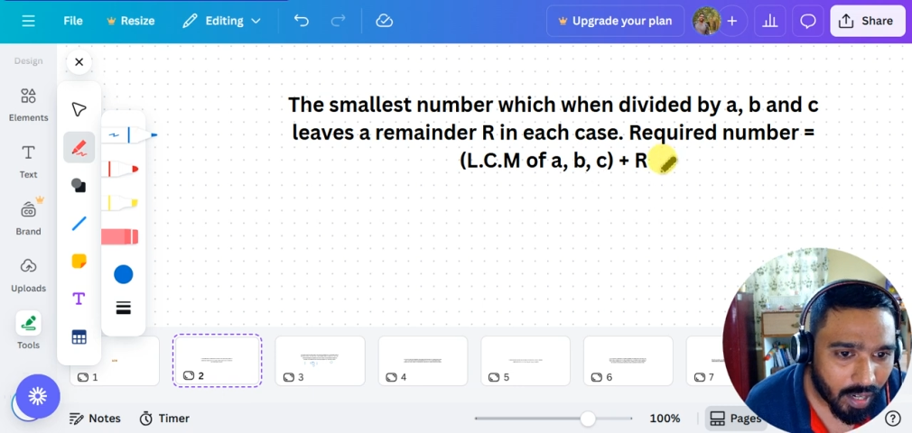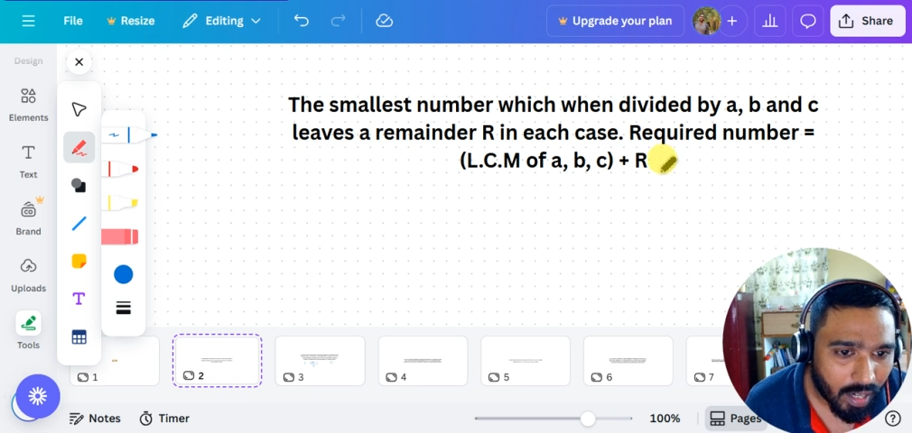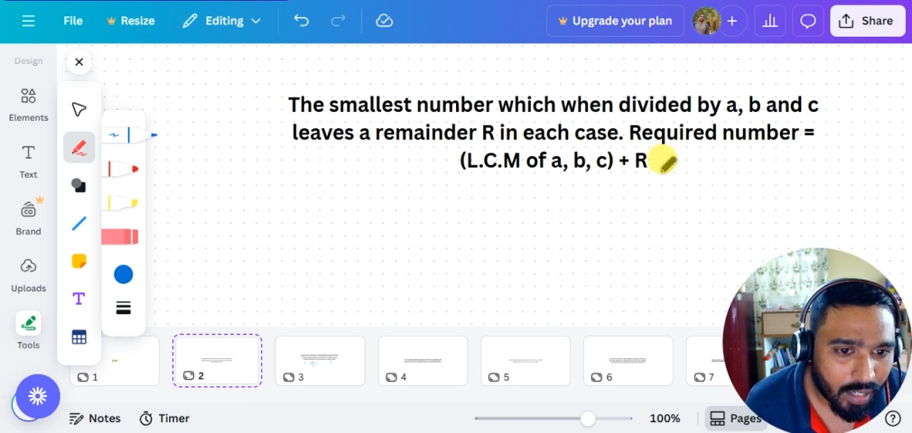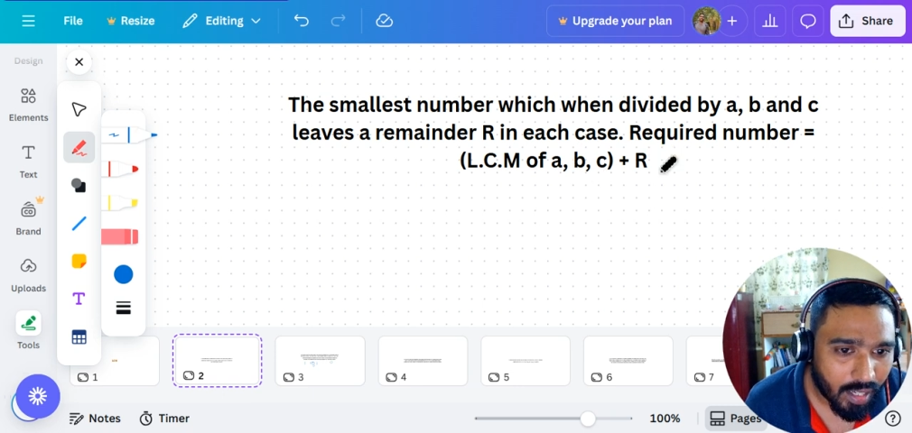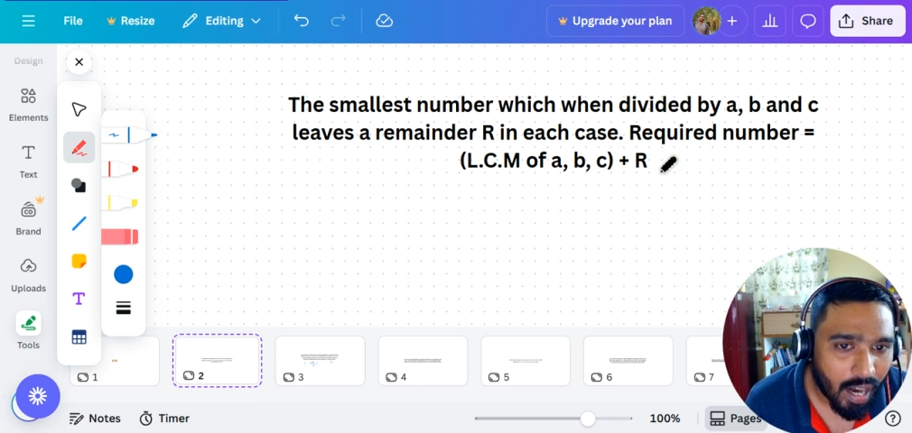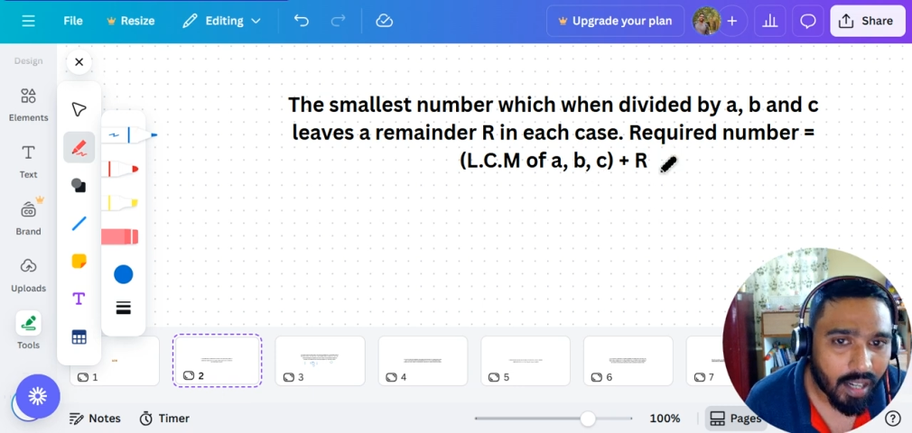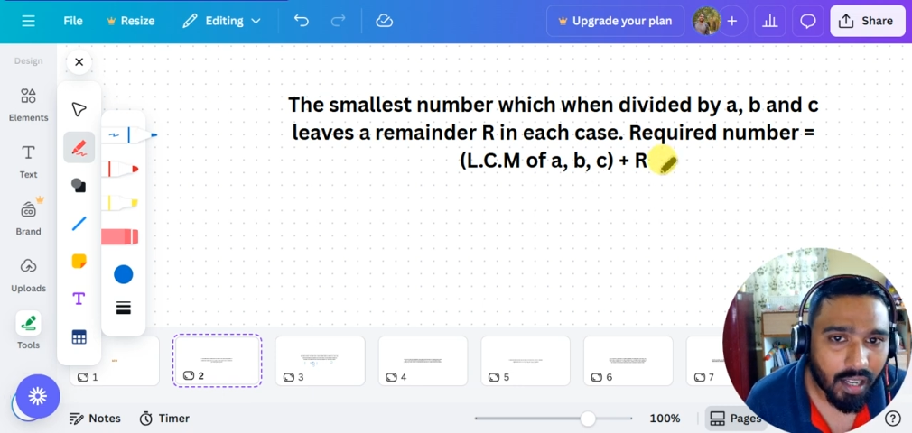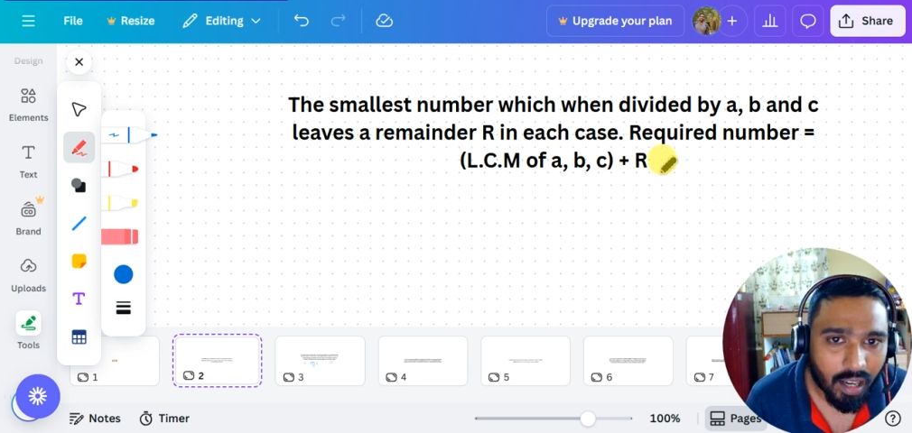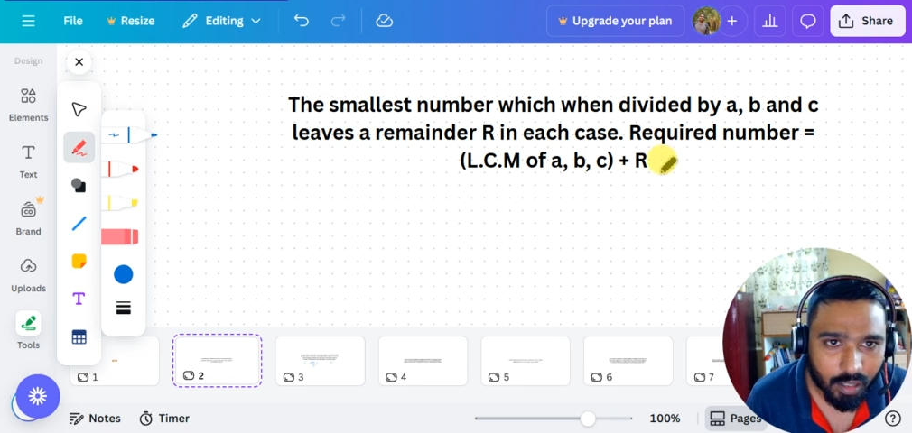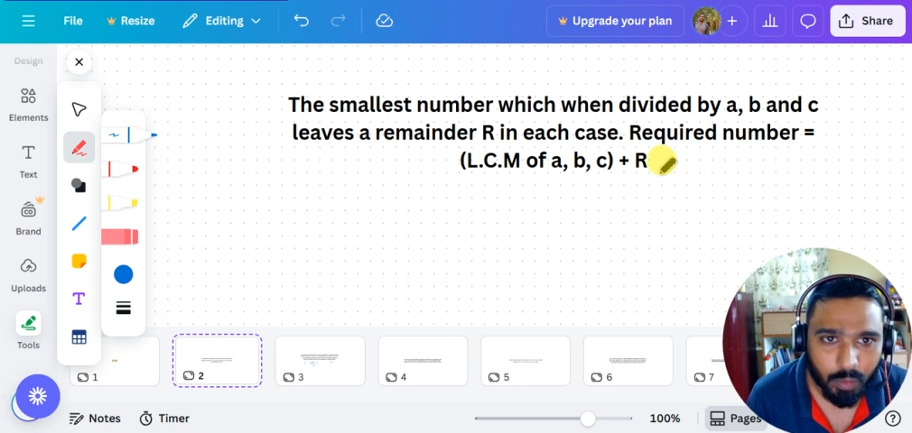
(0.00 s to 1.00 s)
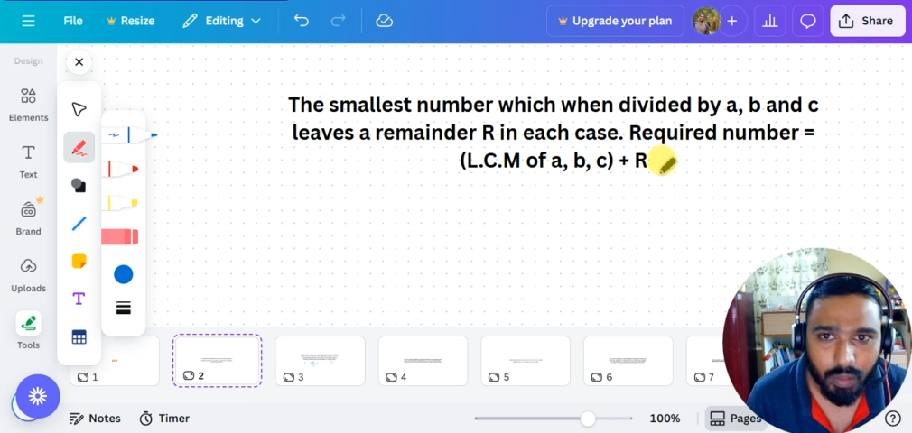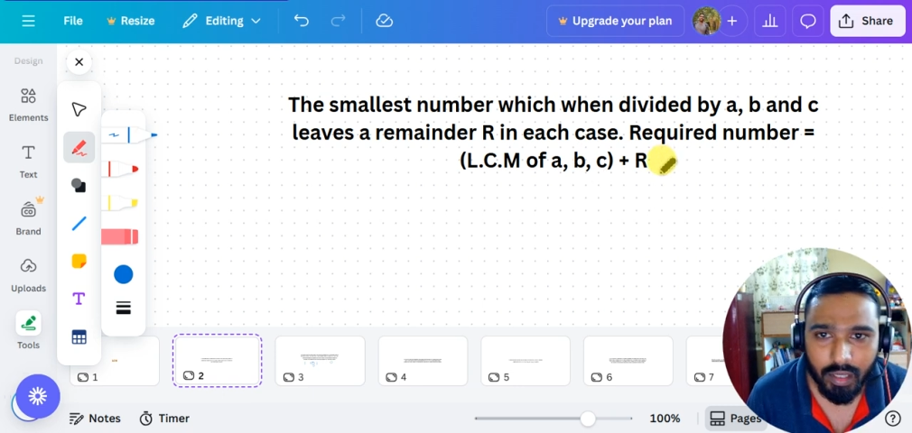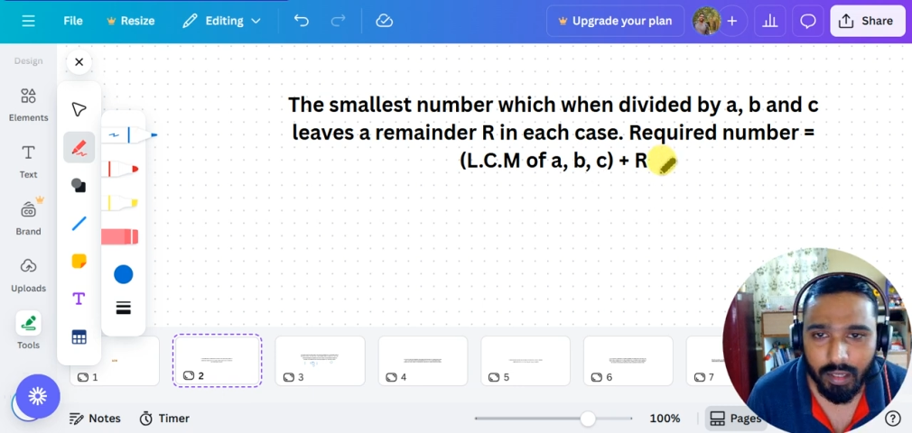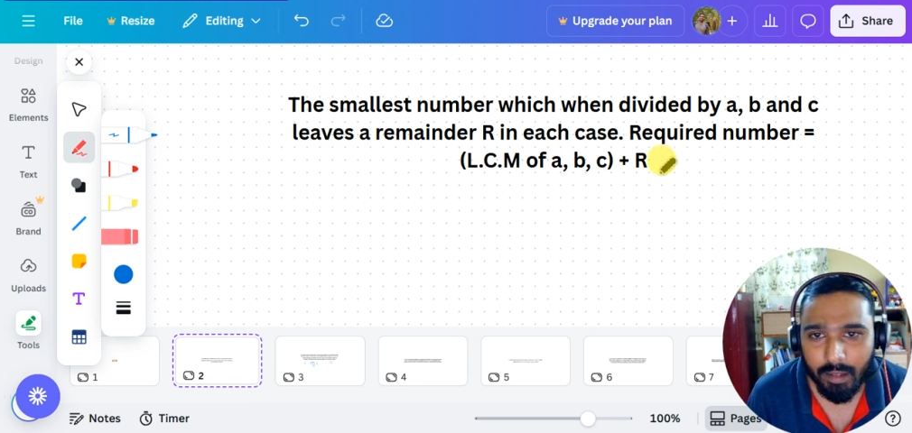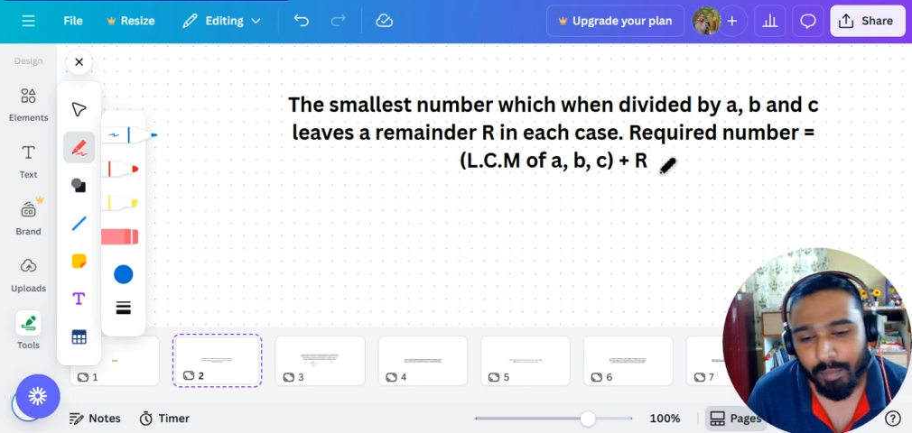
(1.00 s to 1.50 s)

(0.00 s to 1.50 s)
and add R to it.